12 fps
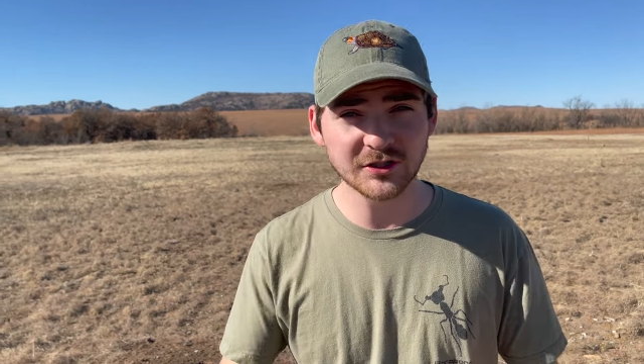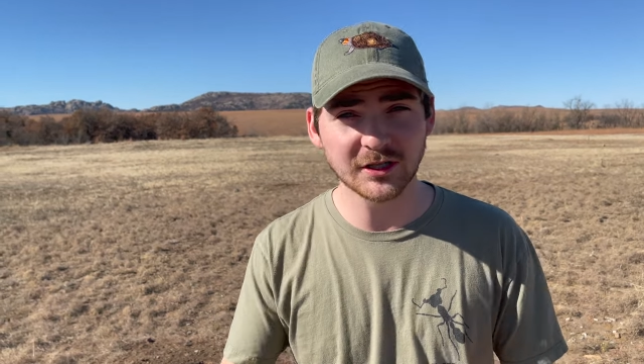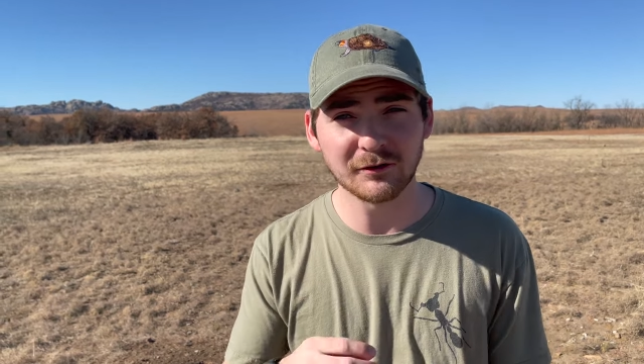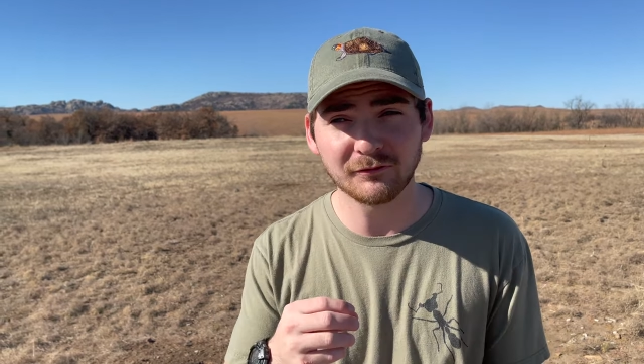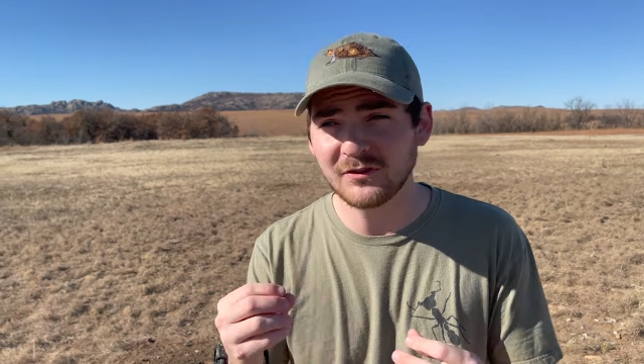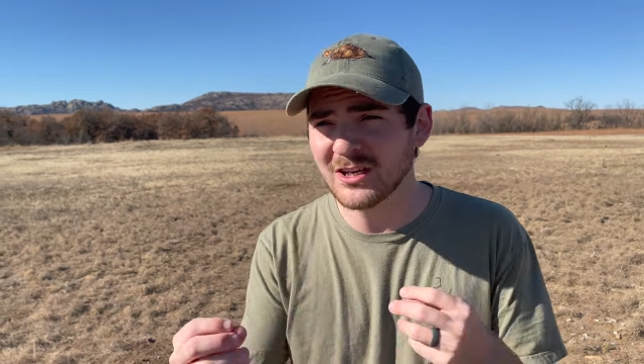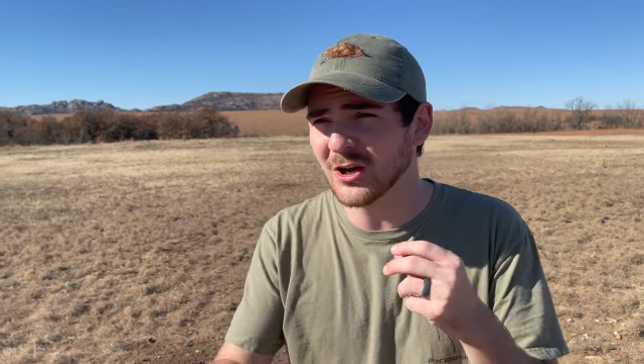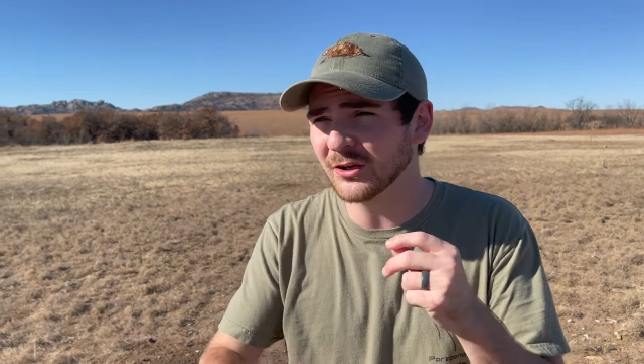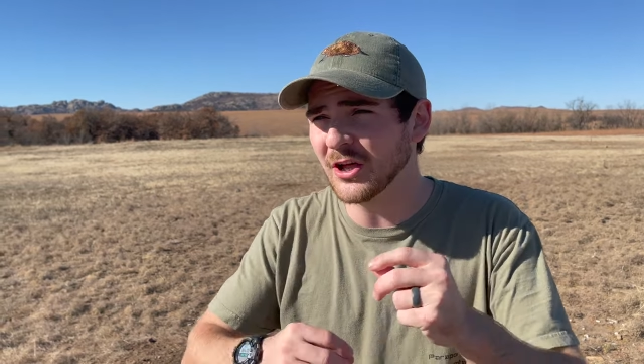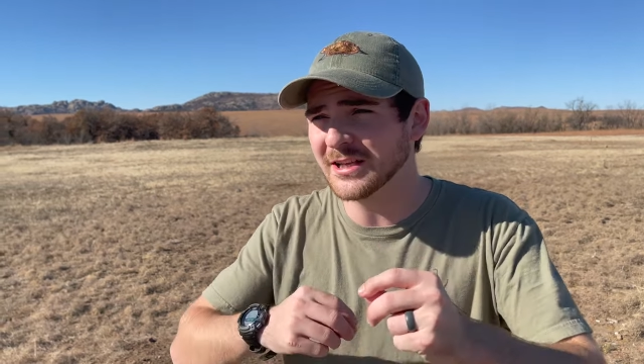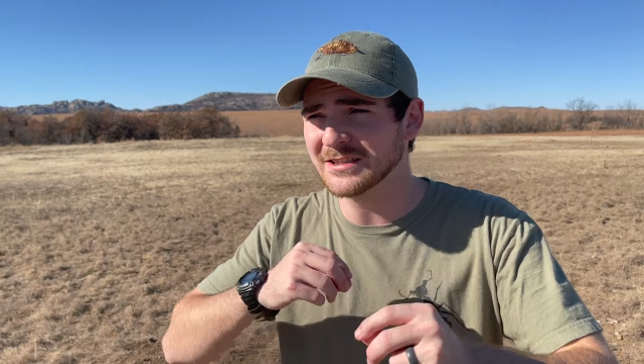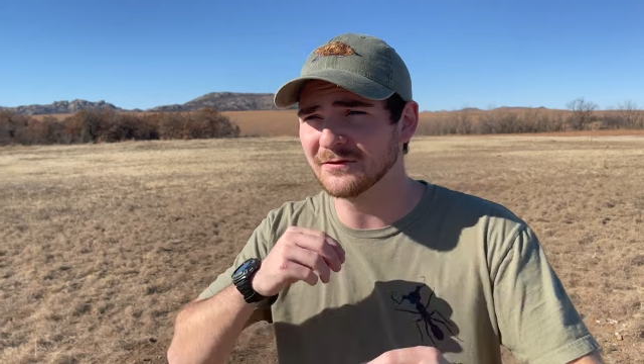They're going to feed on
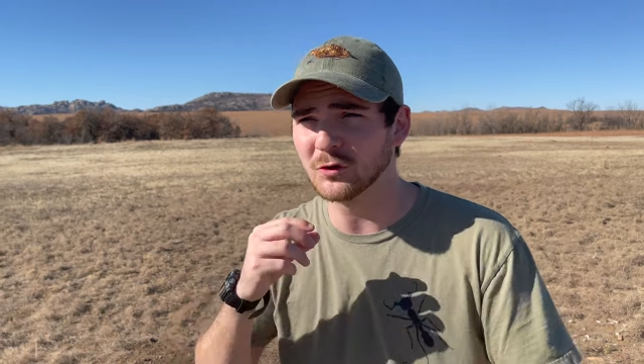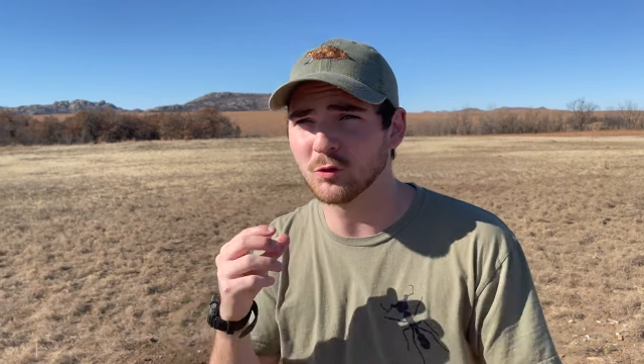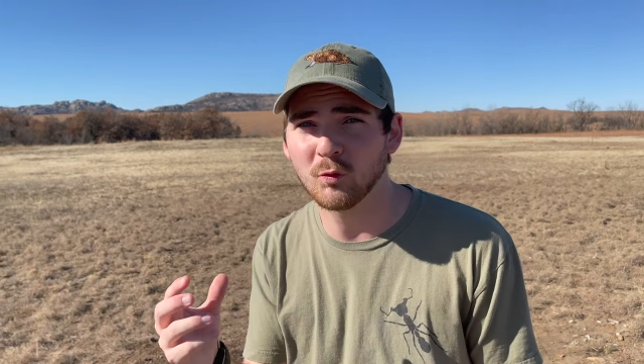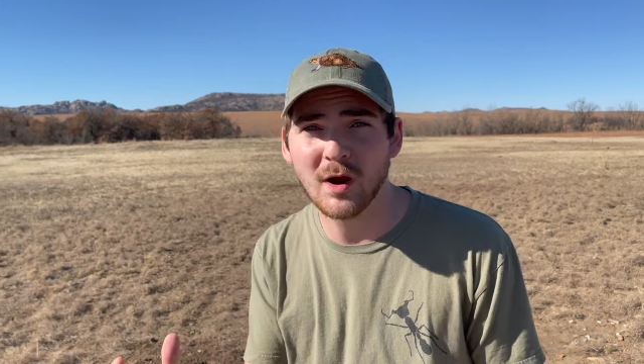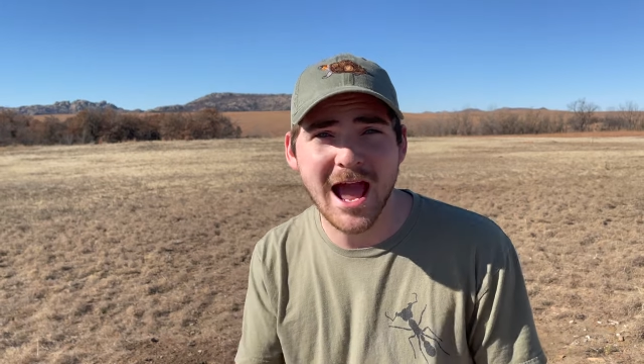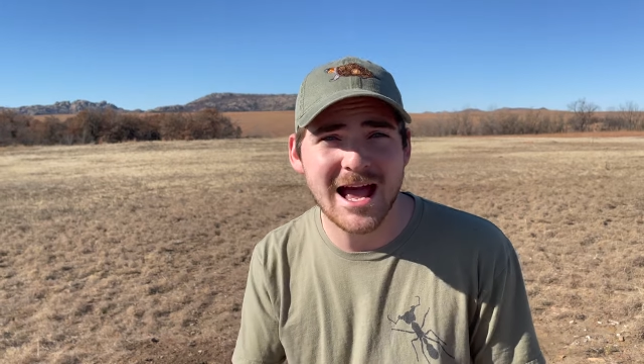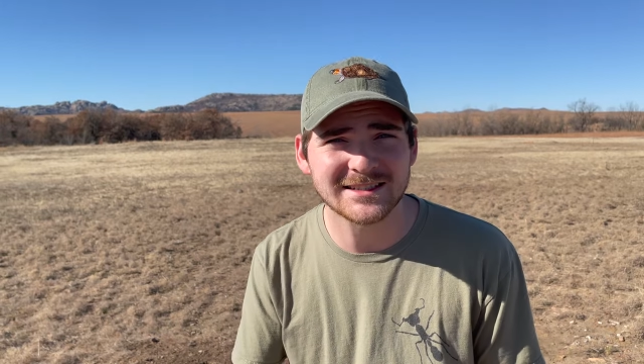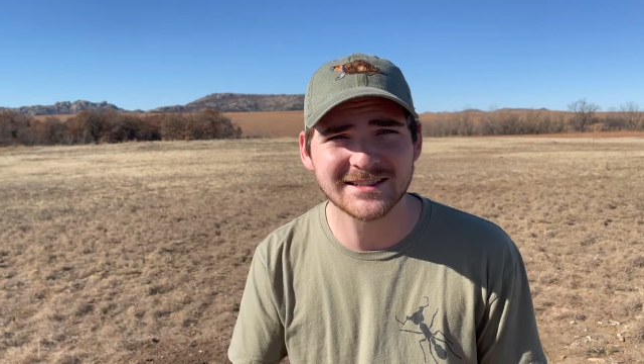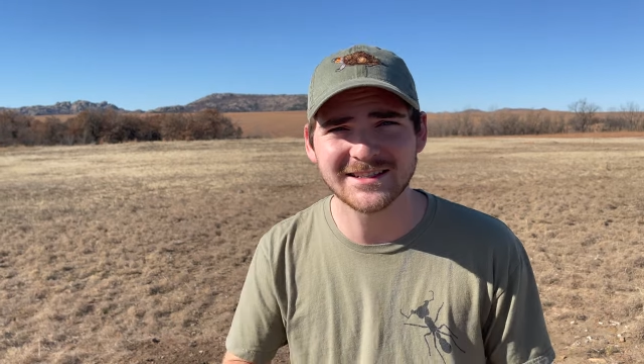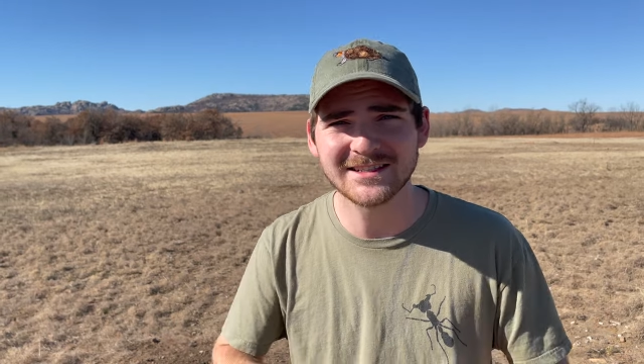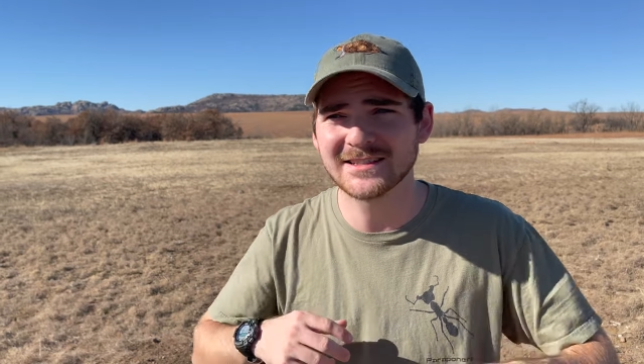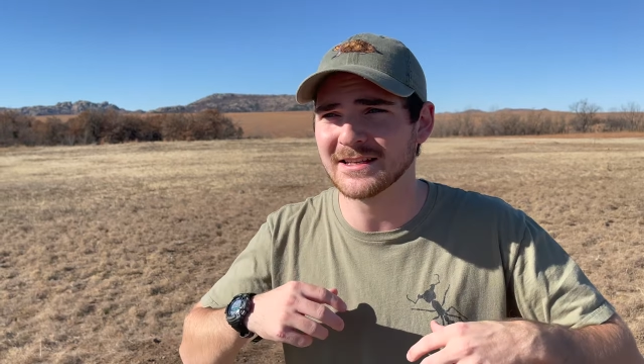lots of
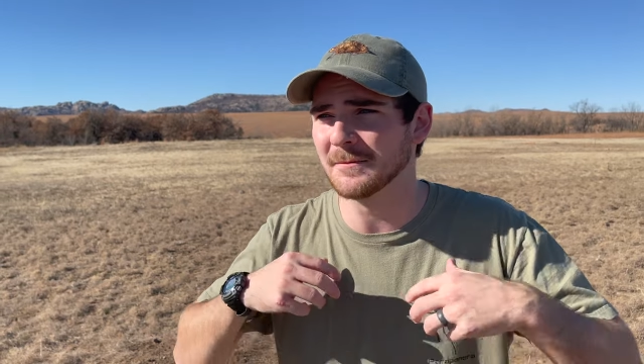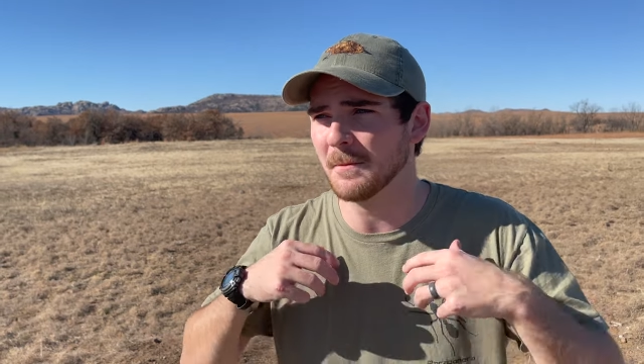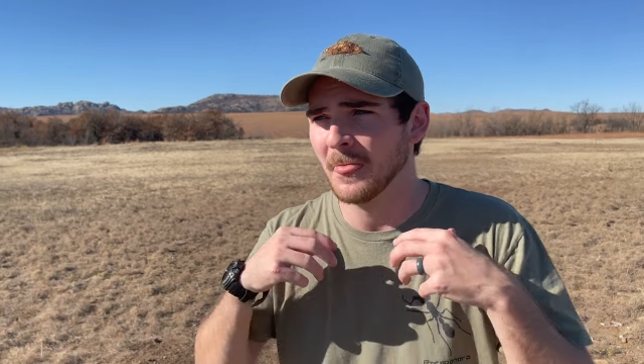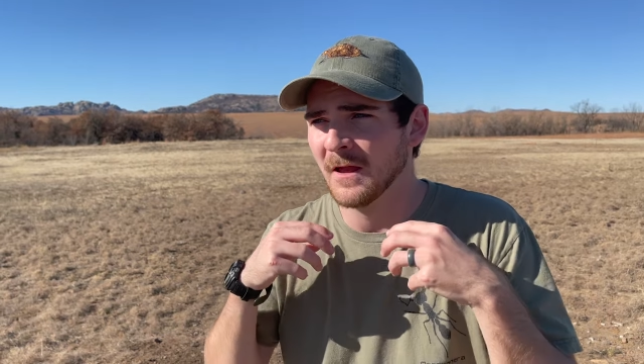grasses and